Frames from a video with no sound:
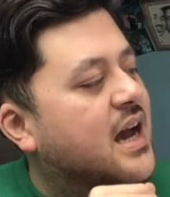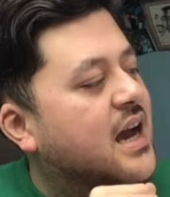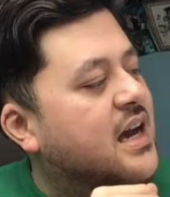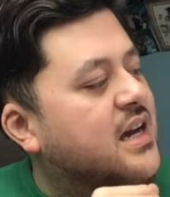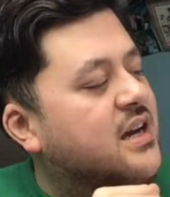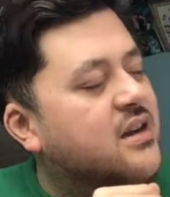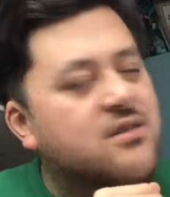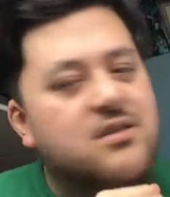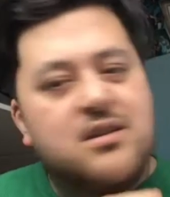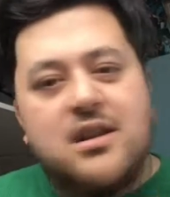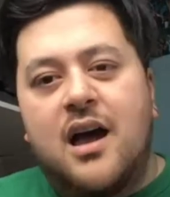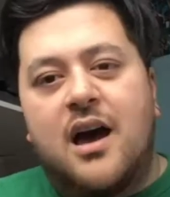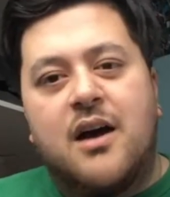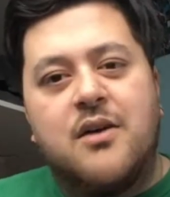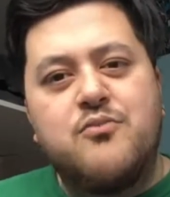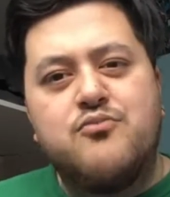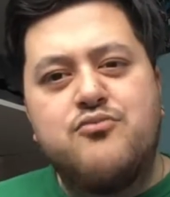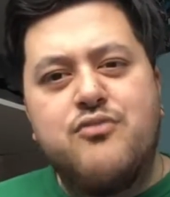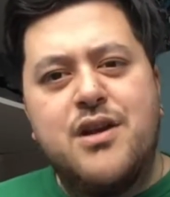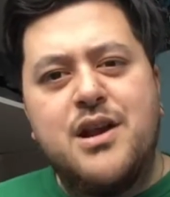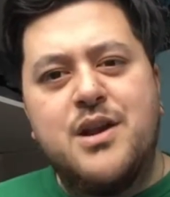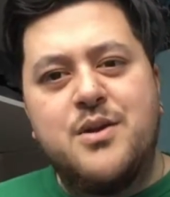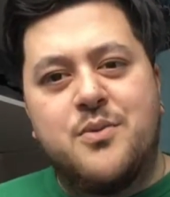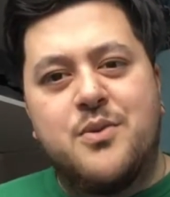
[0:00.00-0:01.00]
And I
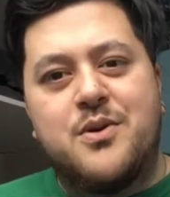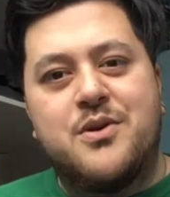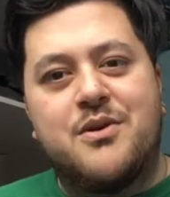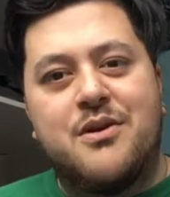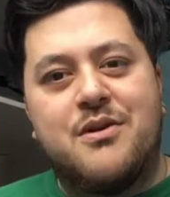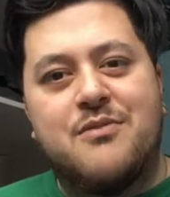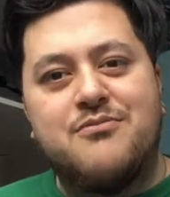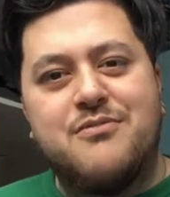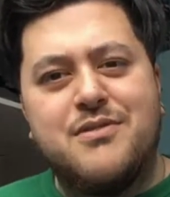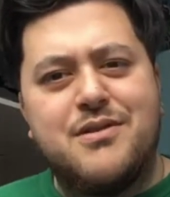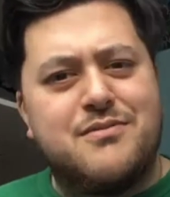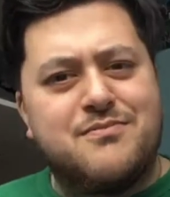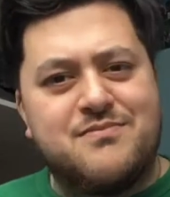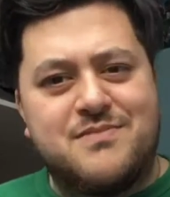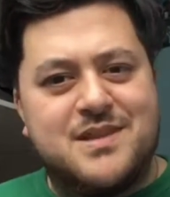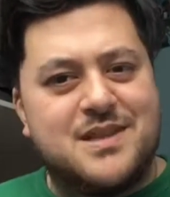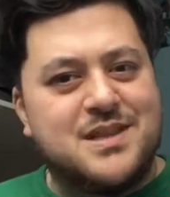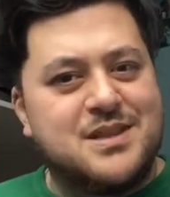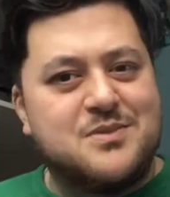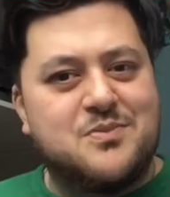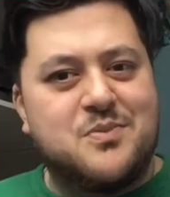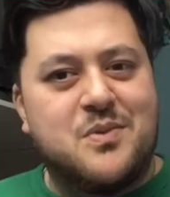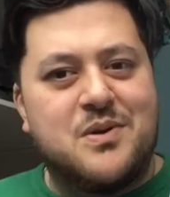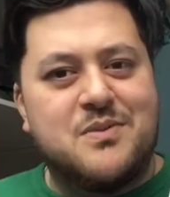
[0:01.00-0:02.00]
really want to,
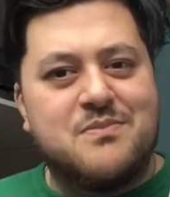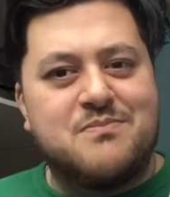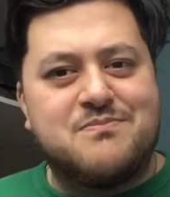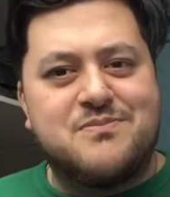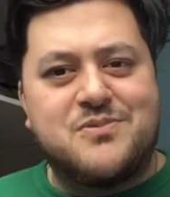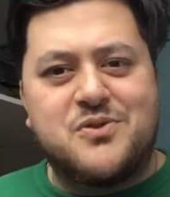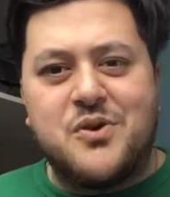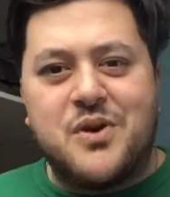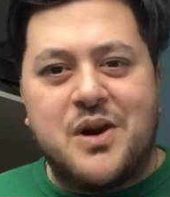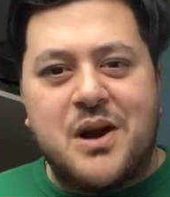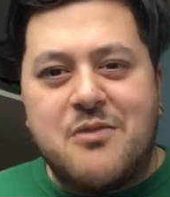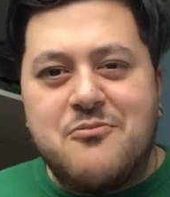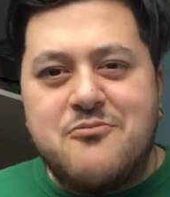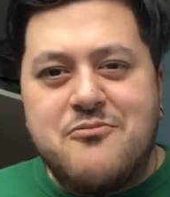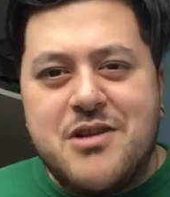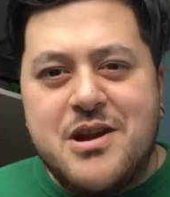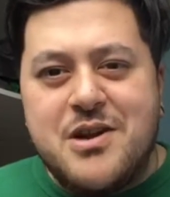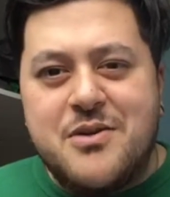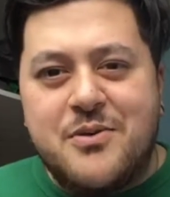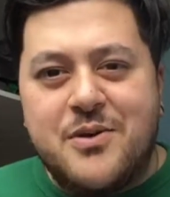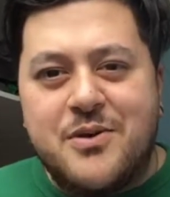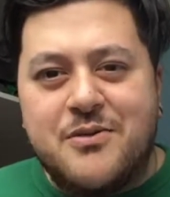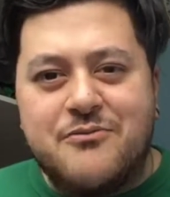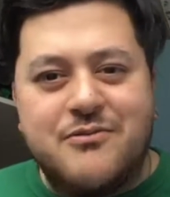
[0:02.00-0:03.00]
this is one drawing I really
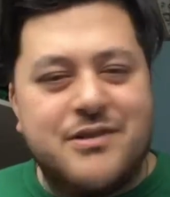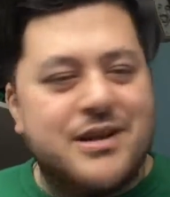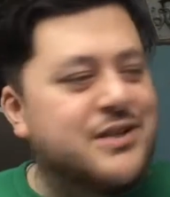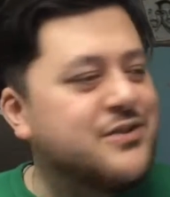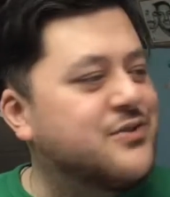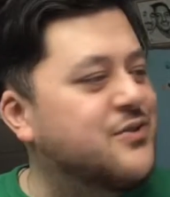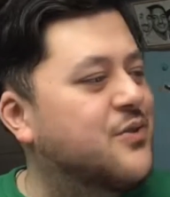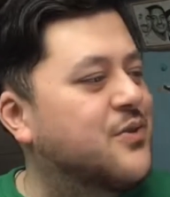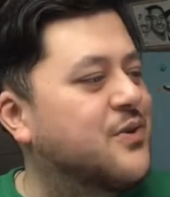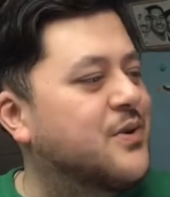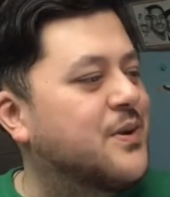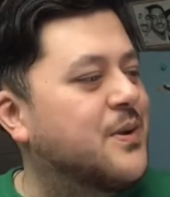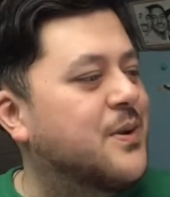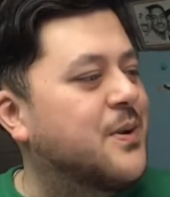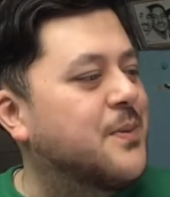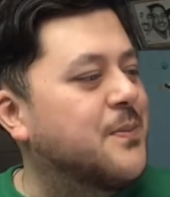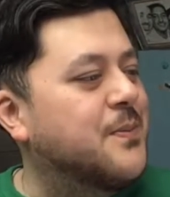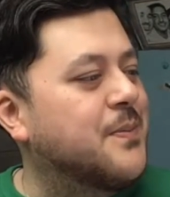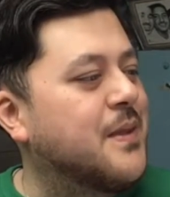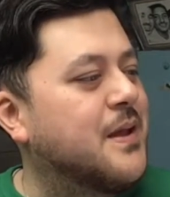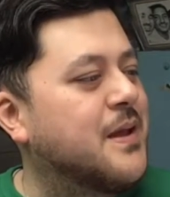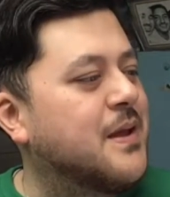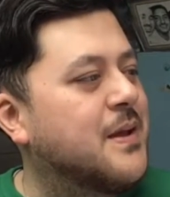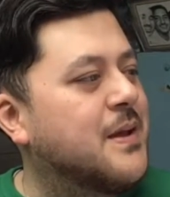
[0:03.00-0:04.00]
want to redraw, you know.
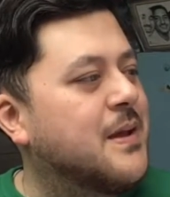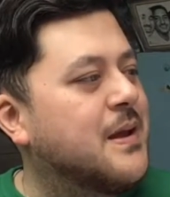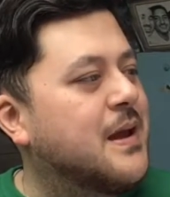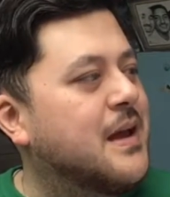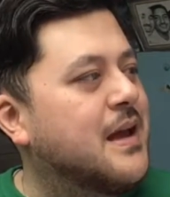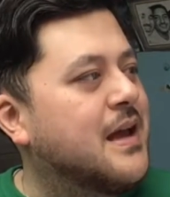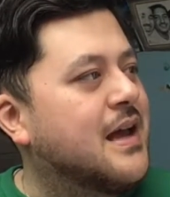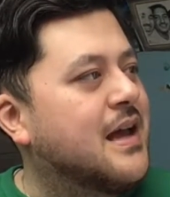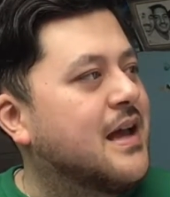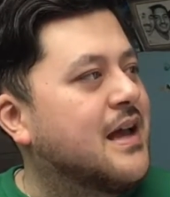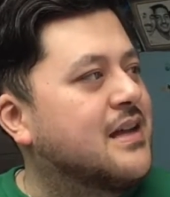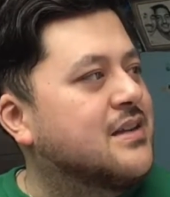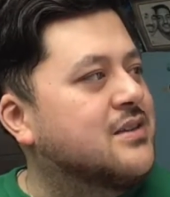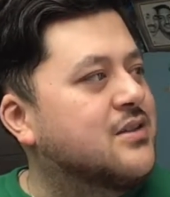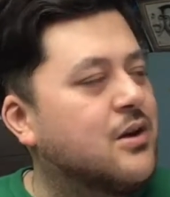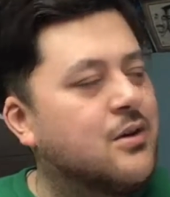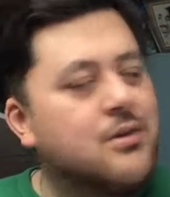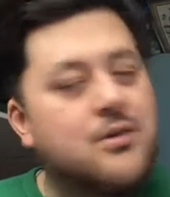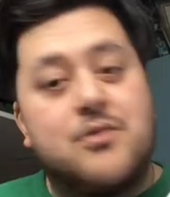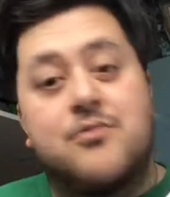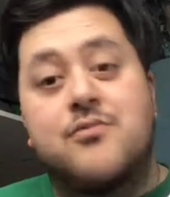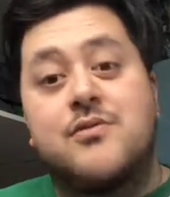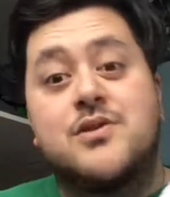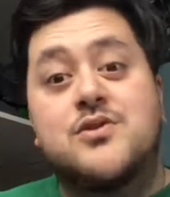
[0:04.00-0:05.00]
So I'm
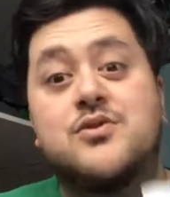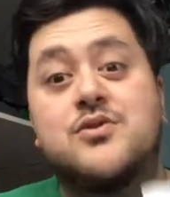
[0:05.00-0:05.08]
going to